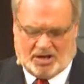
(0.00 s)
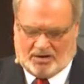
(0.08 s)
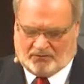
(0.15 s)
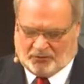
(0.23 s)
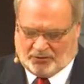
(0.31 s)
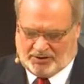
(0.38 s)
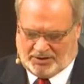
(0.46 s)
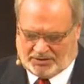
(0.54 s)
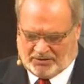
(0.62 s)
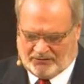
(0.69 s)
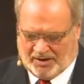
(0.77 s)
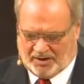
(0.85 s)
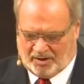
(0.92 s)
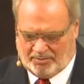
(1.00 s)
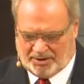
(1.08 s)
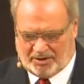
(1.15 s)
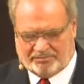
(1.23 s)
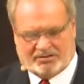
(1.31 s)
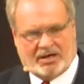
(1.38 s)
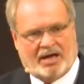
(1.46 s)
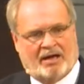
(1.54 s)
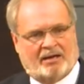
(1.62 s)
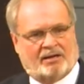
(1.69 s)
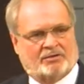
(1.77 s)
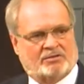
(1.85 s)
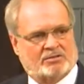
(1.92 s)
what discovery and
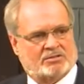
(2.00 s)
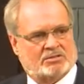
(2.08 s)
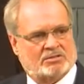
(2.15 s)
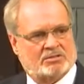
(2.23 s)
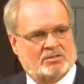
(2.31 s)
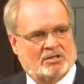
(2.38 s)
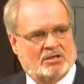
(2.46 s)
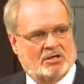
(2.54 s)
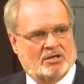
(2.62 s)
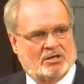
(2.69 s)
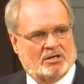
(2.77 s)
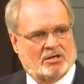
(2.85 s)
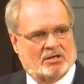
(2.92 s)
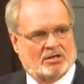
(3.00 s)
development of talent,